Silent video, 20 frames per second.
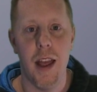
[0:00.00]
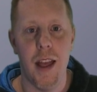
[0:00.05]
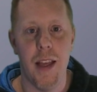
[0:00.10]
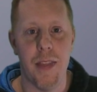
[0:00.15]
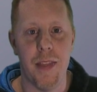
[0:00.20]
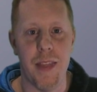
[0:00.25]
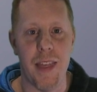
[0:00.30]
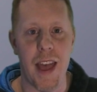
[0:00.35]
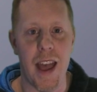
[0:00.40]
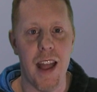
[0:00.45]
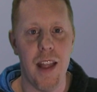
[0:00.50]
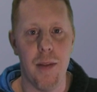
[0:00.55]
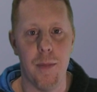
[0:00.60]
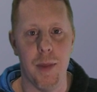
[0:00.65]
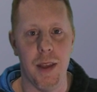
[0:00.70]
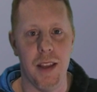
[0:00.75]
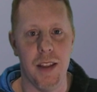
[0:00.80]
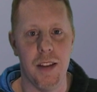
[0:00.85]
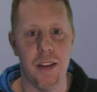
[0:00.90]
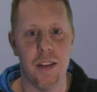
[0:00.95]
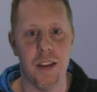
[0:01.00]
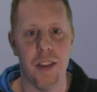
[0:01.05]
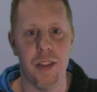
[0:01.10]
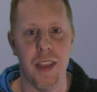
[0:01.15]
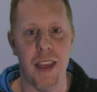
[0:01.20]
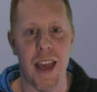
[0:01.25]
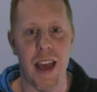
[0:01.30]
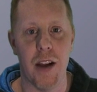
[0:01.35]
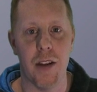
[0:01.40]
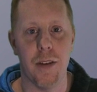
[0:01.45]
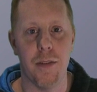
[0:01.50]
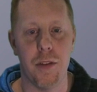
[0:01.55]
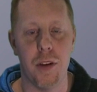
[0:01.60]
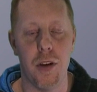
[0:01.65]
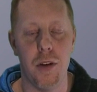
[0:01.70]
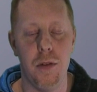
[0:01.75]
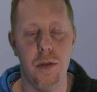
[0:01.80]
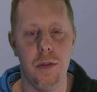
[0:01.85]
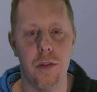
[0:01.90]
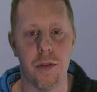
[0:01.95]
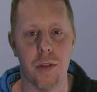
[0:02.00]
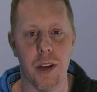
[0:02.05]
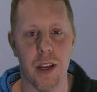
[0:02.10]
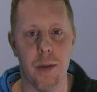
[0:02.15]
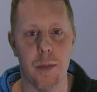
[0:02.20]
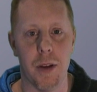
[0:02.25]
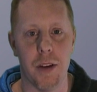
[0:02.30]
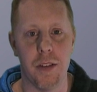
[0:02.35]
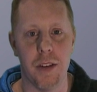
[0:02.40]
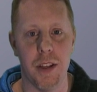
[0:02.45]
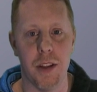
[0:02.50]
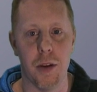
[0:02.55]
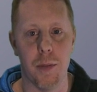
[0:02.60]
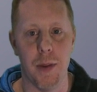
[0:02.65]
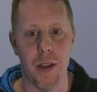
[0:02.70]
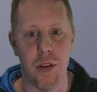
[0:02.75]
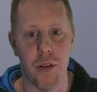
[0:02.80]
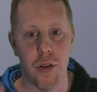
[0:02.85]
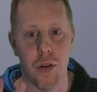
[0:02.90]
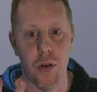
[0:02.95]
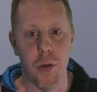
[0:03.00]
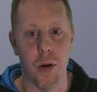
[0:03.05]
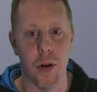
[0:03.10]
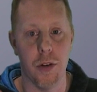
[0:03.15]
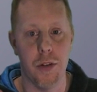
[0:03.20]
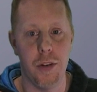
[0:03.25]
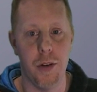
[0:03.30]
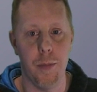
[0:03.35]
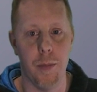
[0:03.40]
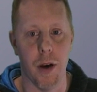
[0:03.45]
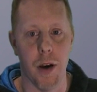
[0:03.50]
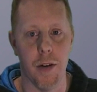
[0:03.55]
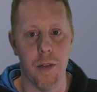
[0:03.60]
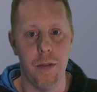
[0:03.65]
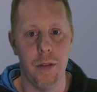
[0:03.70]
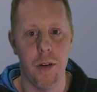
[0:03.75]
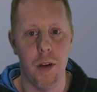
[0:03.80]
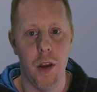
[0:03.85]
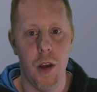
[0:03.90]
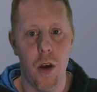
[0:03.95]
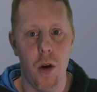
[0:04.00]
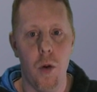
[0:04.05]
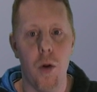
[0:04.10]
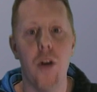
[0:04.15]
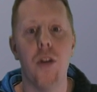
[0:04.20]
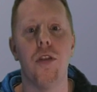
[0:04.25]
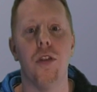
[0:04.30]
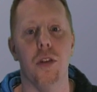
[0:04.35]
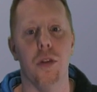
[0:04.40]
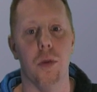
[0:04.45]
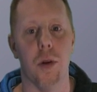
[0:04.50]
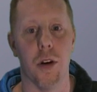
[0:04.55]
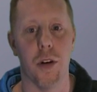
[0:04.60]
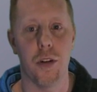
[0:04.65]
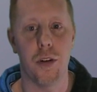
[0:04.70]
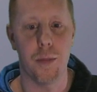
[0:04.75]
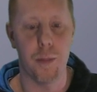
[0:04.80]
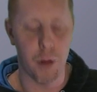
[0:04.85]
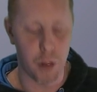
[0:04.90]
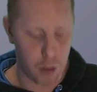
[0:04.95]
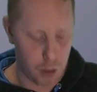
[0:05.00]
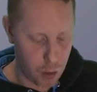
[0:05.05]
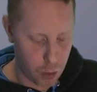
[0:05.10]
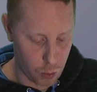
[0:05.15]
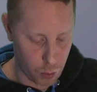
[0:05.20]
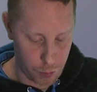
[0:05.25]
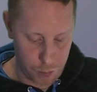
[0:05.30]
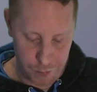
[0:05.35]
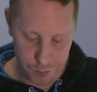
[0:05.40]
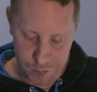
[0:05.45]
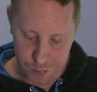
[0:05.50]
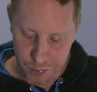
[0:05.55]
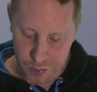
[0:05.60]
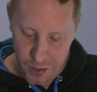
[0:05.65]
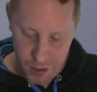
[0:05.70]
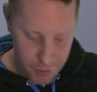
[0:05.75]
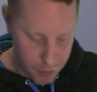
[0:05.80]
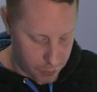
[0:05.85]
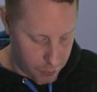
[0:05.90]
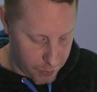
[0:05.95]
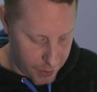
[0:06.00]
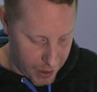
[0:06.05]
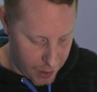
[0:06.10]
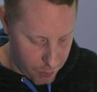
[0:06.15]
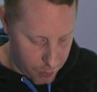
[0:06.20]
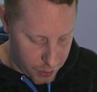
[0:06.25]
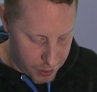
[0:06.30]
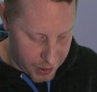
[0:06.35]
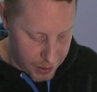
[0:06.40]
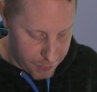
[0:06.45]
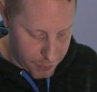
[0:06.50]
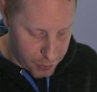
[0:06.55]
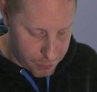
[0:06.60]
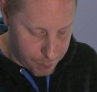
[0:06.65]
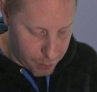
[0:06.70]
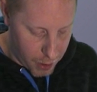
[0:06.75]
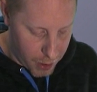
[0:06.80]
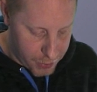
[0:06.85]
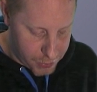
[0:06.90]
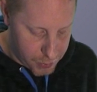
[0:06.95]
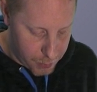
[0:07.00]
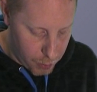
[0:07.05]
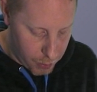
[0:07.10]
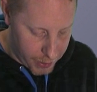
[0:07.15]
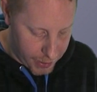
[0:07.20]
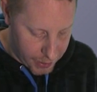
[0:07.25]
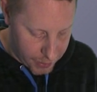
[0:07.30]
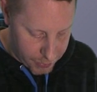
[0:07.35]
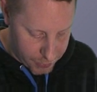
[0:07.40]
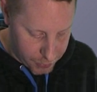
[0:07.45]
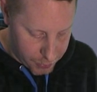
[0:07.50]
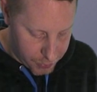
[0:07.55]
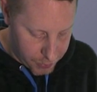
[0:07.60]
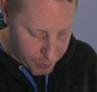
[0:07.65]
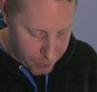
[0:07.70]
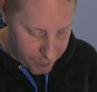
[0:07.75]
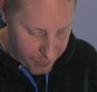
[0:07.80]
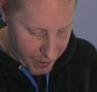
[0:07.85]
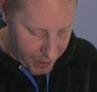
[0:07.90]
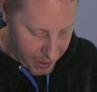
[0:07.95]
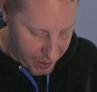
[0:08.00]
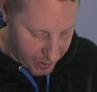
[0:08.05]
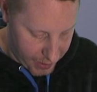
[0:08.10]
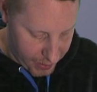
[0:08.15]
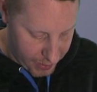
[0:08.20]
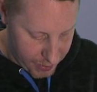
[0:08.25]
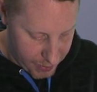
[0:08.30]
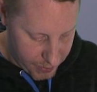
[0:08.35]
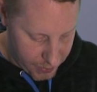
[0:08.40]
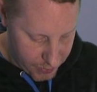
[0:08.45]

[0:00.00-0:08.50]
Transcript: that means that the out of tune string must either be 2 hertz above or 2 hertz below. So that would give us possible answers of A